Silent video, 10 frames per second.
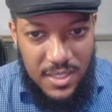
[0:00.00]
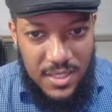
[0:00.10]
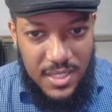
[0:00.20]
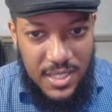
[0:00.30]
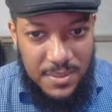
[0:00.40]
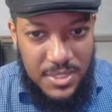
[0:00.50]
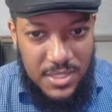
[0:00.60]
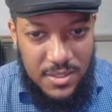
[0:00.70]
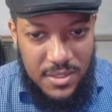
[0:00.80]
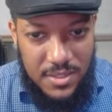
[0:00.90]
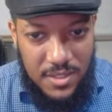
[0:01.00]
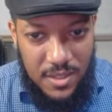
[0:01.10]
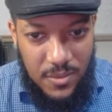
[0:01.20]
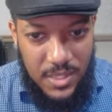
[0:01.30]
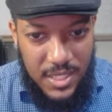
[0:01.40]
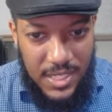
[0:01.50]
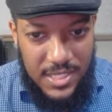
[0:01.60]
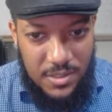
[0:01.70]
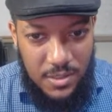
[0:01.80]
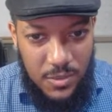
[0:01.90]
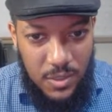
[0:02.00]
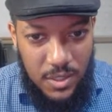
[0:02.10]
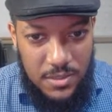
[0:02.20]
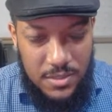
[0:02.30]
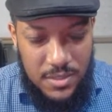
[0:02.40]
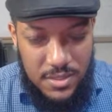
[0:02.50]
And I'm just going to start with exterior walls.